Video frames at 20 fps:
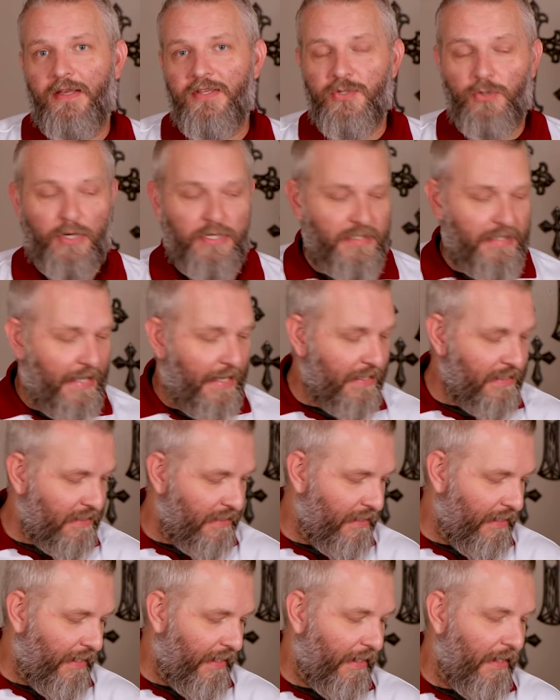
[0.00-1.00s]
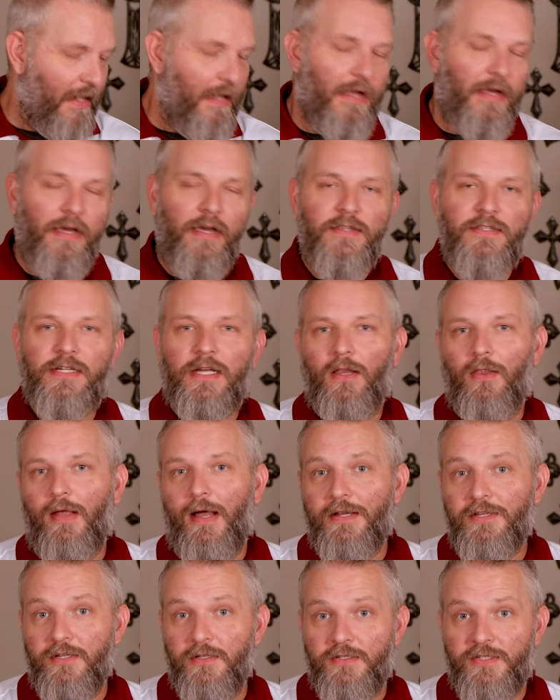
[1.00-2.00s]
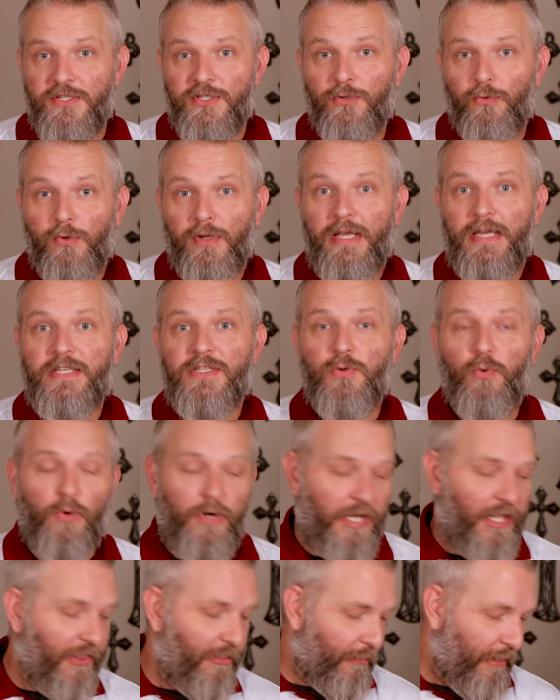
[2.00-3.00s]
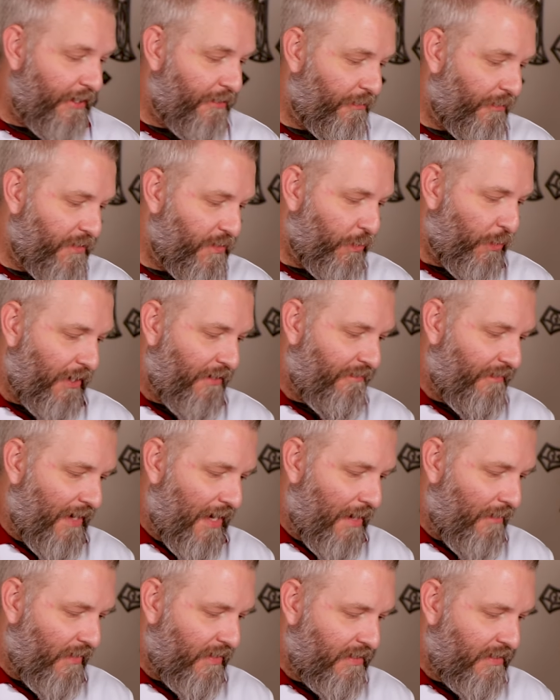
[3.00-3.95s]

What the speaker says: So our text today is Colossians 3, 23 through 25.